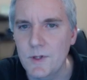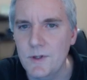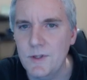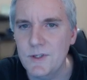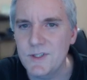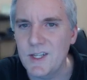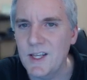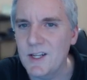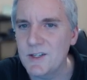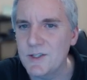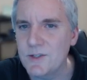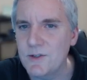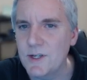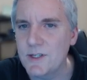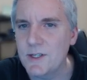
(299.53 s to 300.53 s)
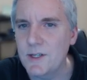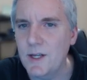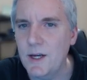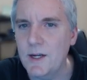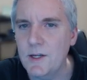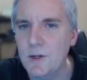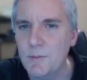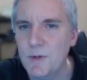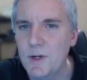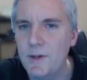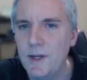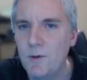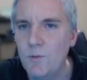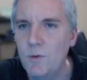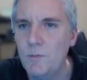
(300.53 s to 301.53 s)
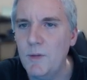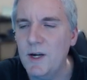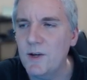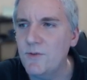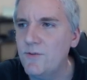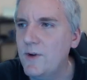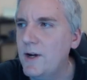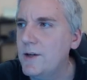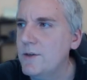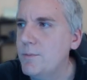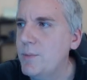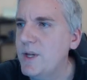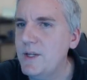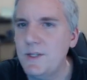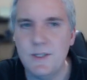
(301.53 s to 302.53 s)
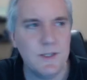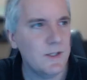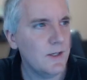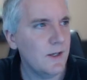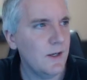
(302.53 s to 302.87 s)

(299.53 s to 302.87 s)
is edit selected item, and that will modify the base